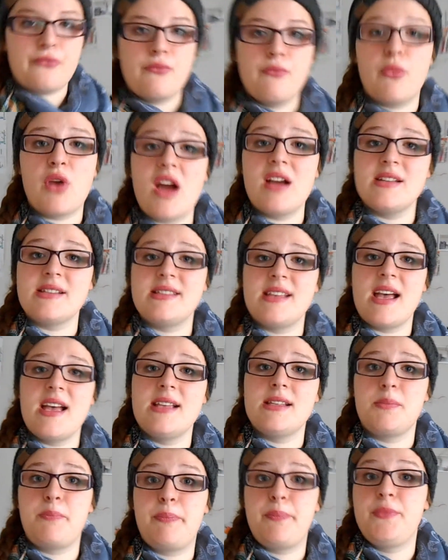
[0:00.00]
Mariah
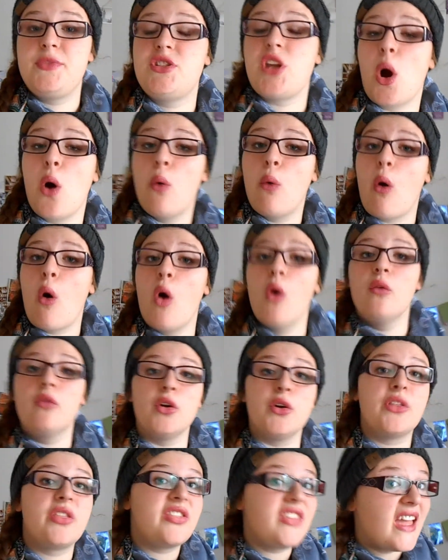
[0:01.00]
says, don't
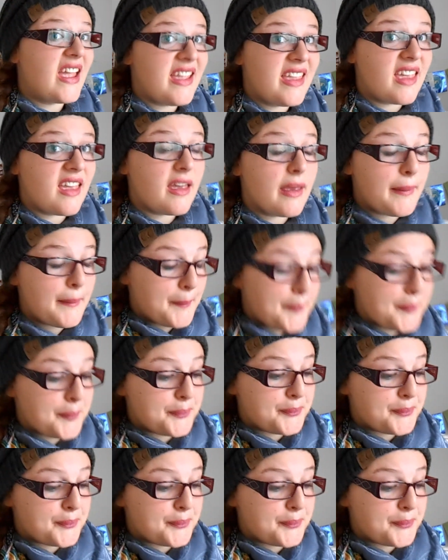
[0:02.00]
overthink it.